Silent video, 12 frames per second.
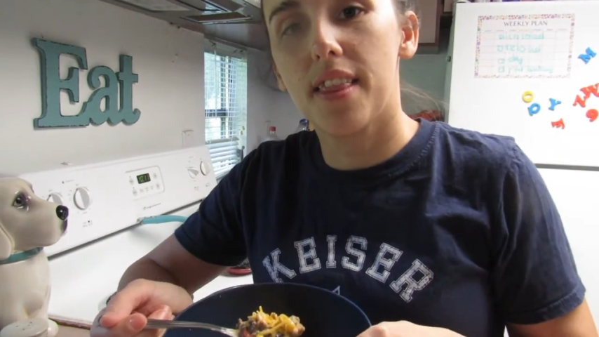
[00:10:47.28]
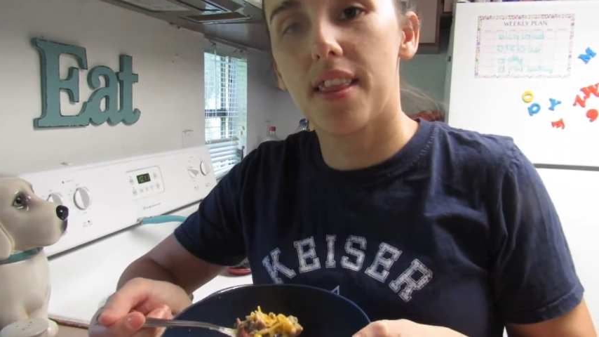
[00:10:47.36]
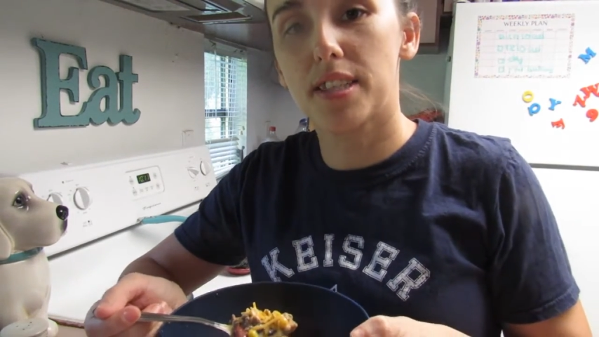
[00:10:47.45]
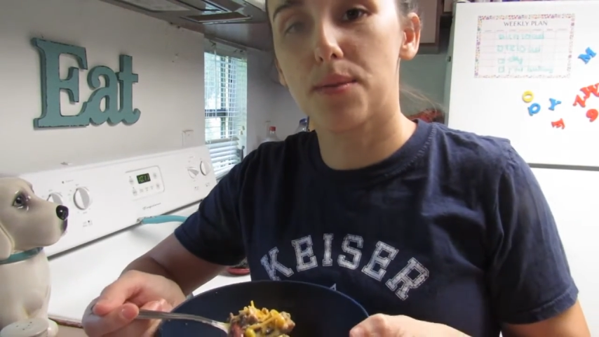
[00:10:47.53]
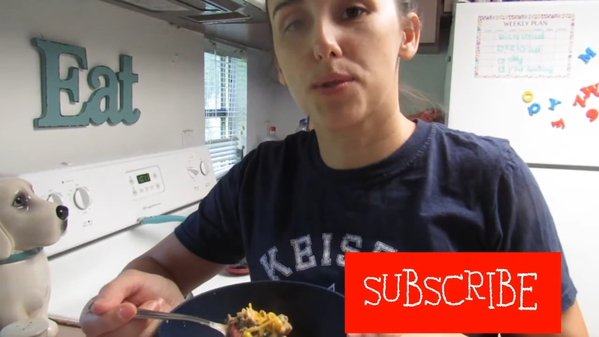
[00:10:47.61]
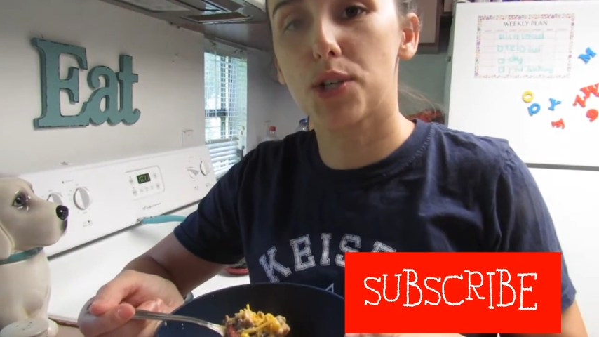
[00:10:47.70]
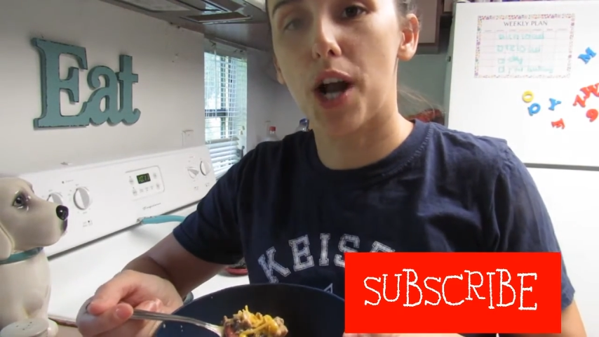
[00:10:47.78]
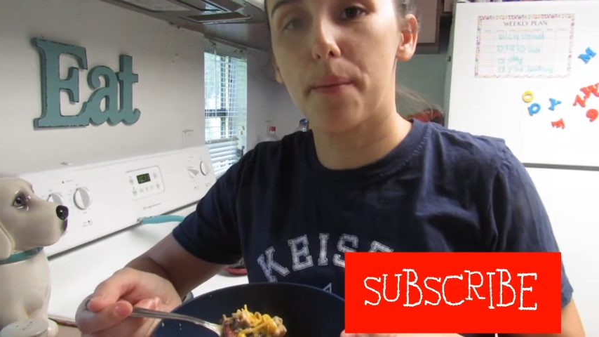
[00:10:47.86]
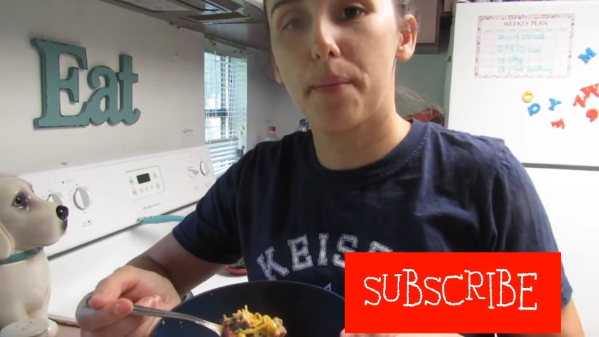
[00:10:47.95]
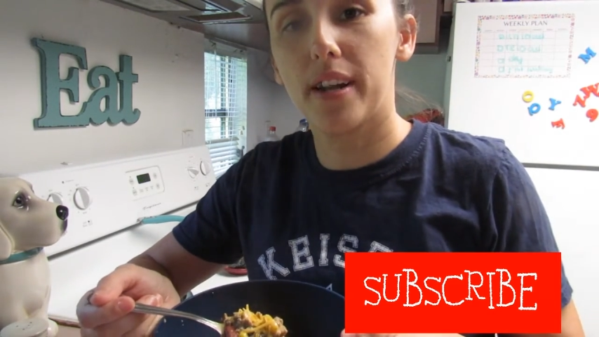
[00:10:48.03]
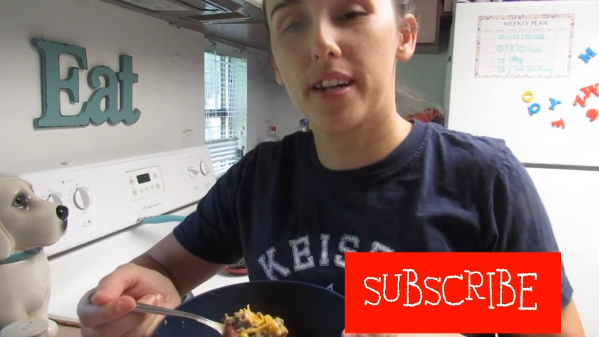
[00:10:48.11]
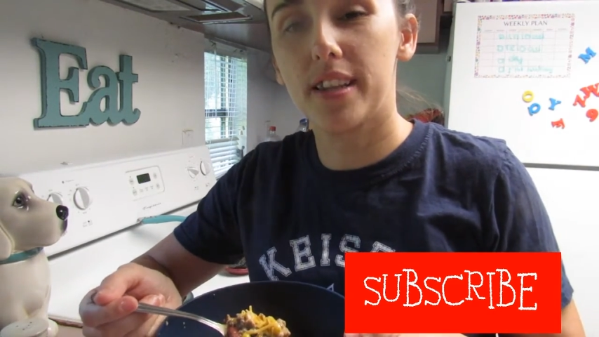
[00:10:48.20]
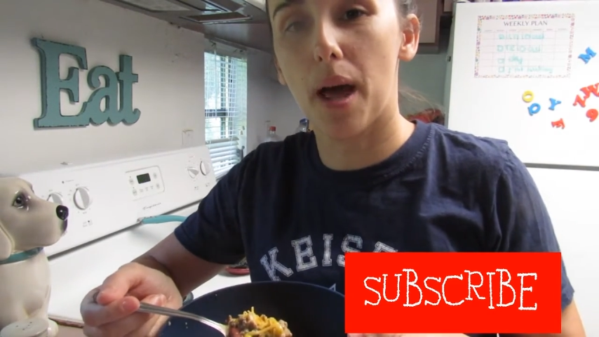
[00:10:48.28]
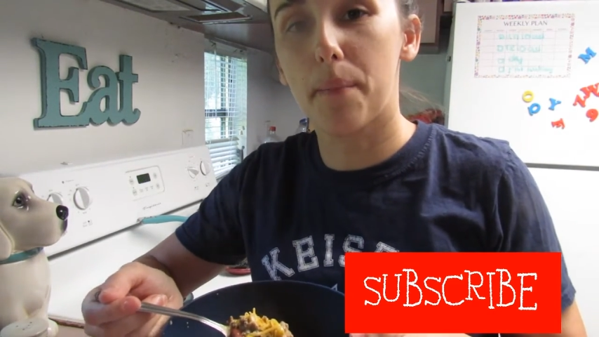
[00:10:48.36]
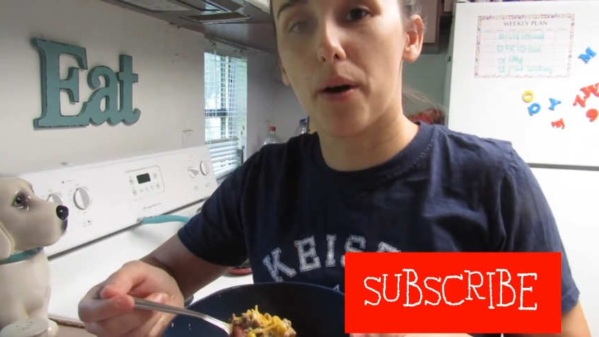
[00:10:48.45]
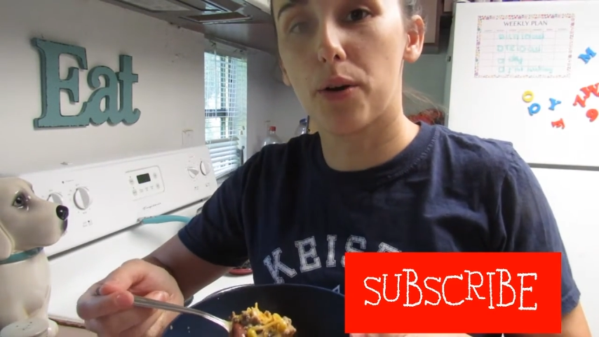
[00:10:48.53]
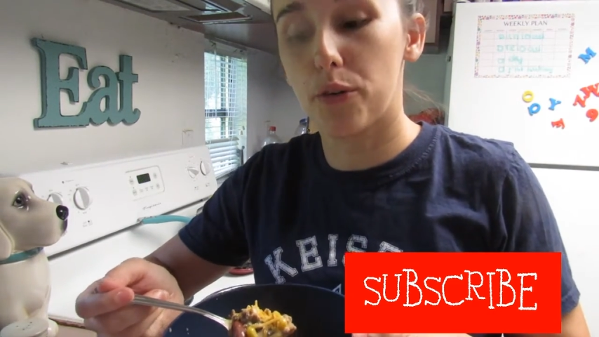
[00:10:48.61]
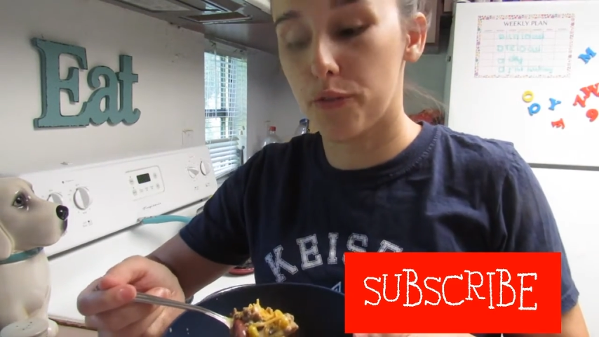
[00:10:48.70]
that subscribe button, and that
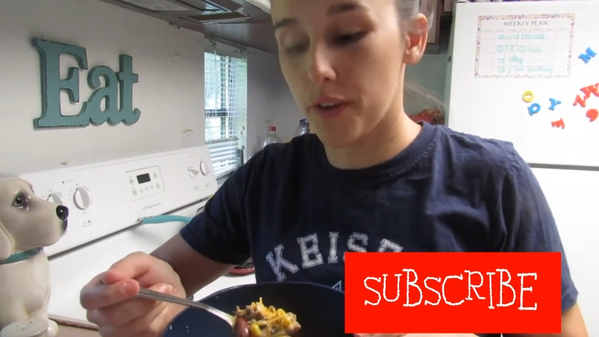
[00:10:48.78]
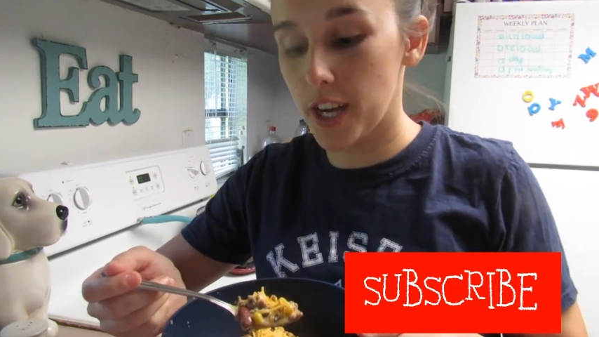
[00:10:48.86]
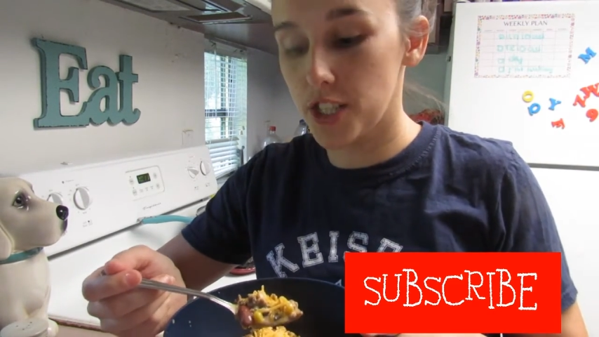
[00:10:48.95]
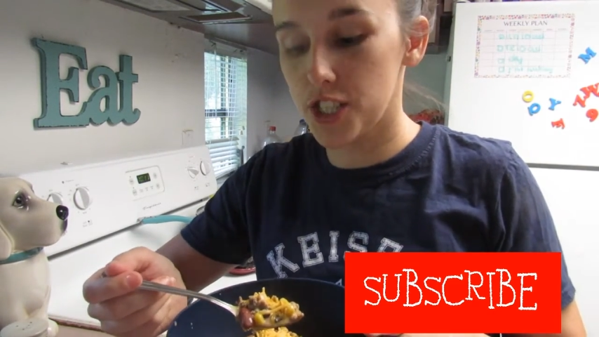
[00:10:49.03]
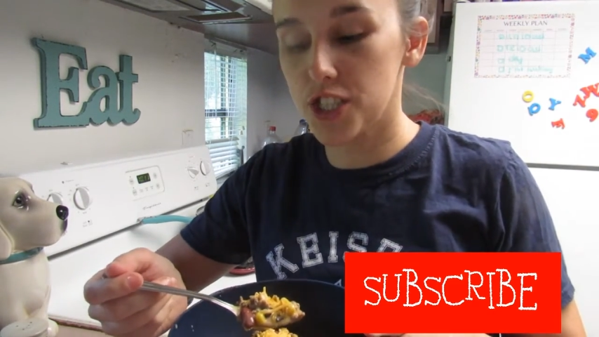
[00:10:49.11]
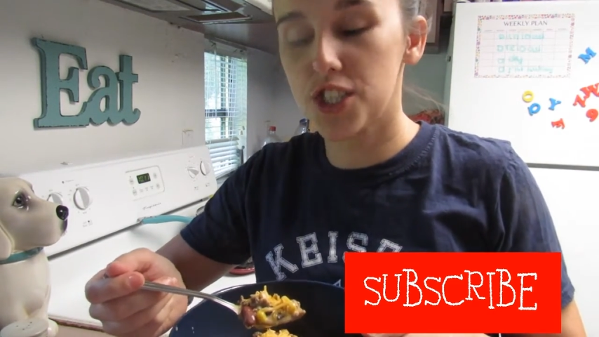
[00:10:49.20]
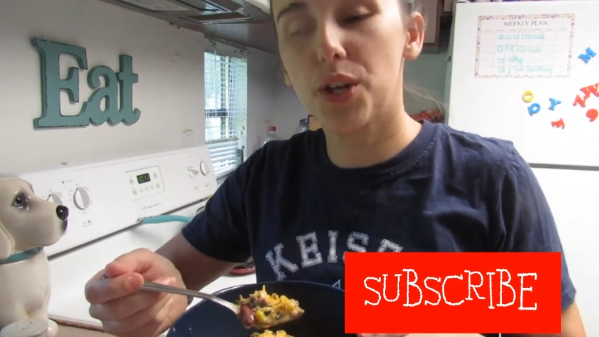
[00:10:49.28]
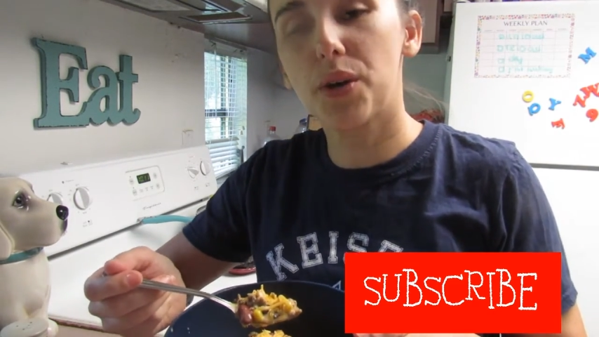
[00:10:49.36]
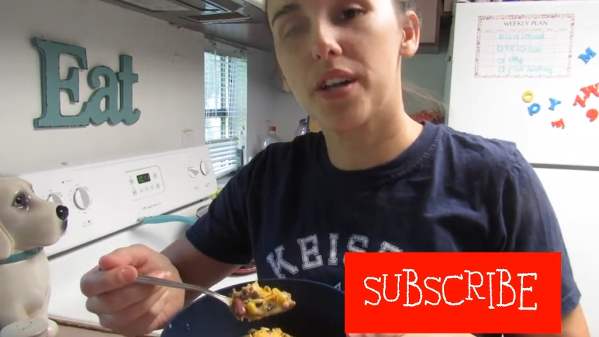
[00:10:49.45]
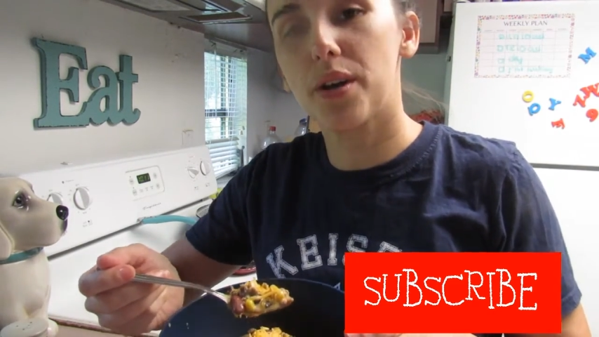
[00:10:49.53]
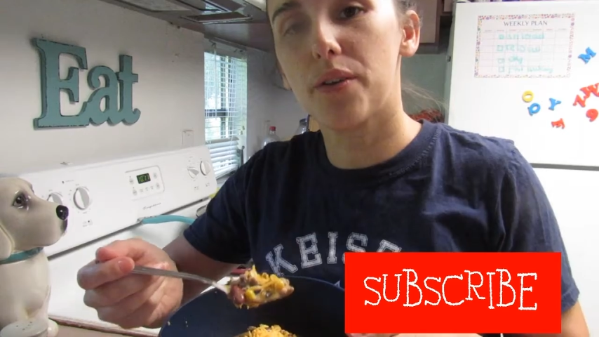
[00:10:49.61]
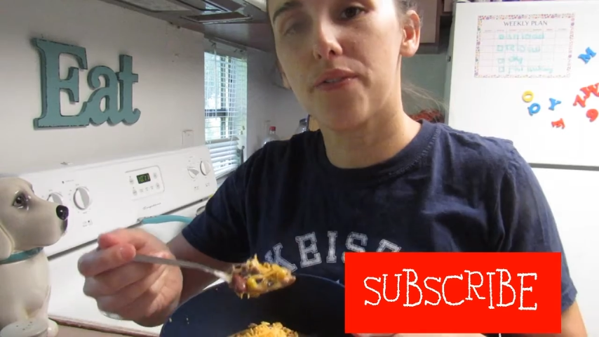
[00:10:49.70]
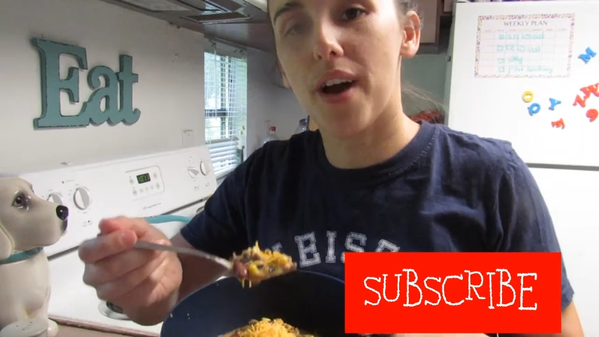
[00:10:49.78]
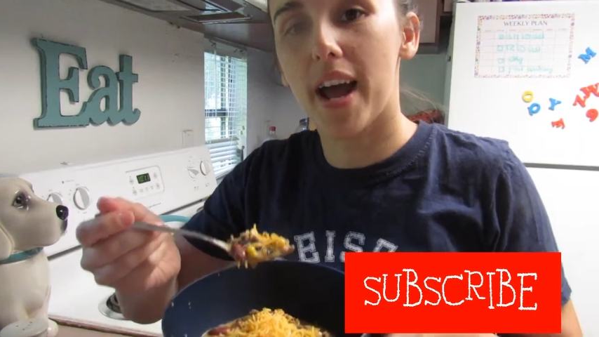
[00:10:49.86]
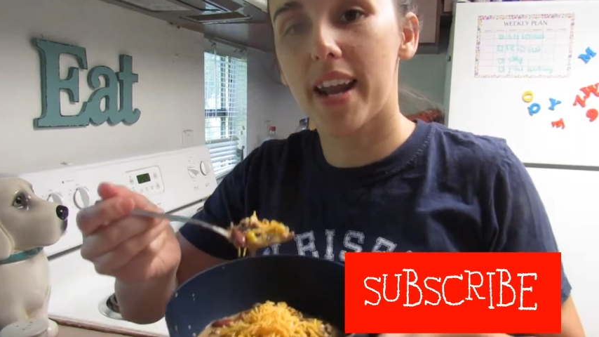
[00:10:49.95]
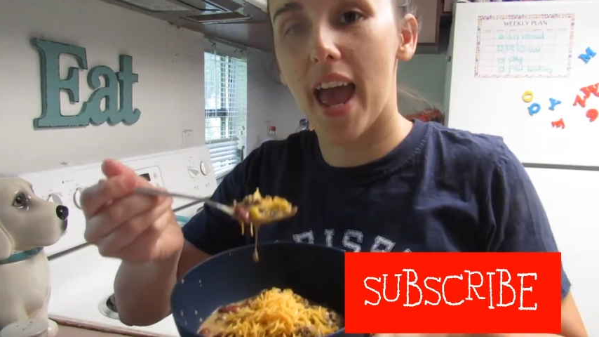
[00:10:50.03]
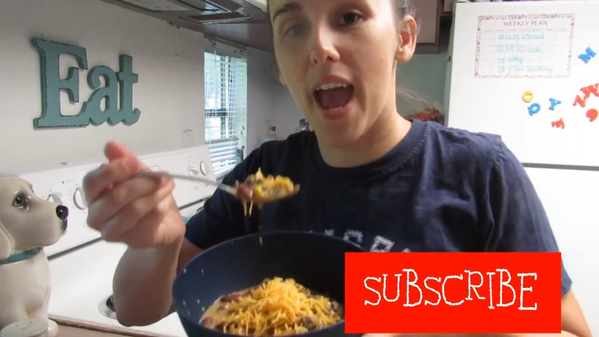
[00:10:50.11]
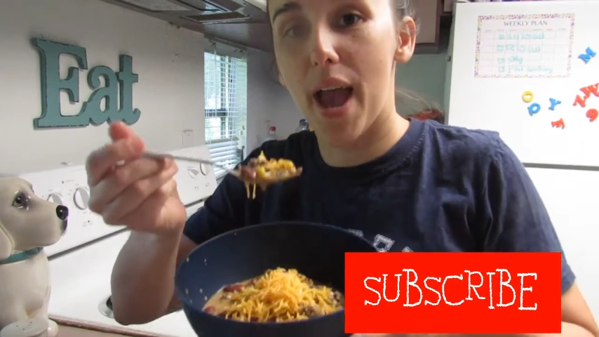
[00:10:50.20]
bell notification so you get notified